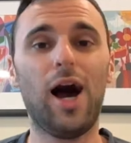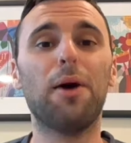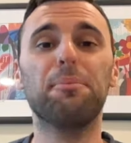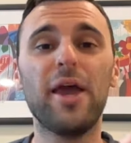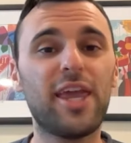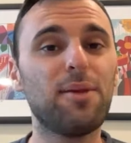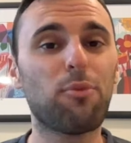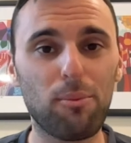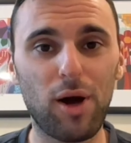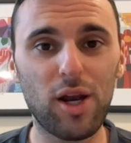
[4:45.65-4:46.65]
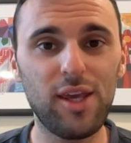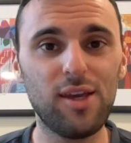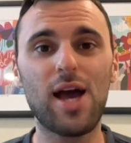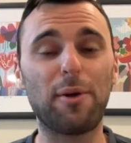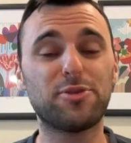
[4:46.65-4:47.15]
I'm making more money,
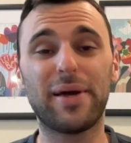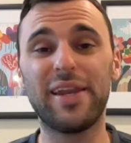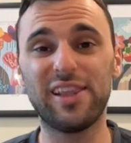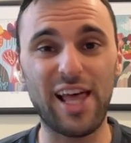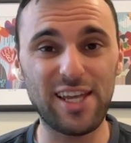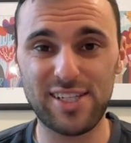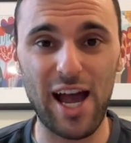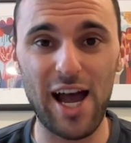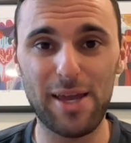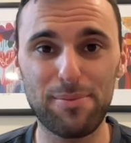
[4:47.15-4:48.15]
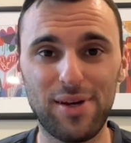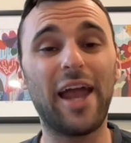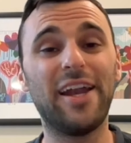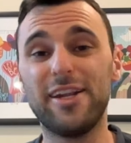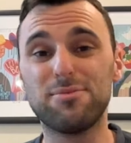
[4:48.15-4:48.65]
I'm spending less time,
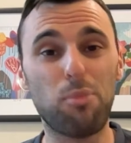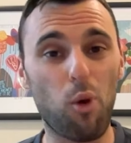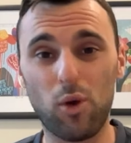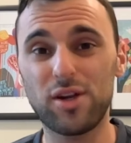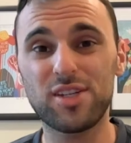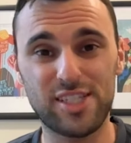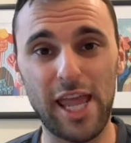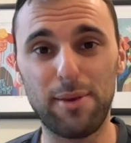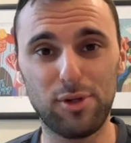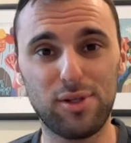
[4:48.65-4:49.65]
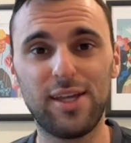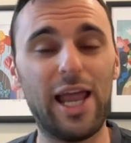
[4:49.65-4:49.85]
and it is more stable.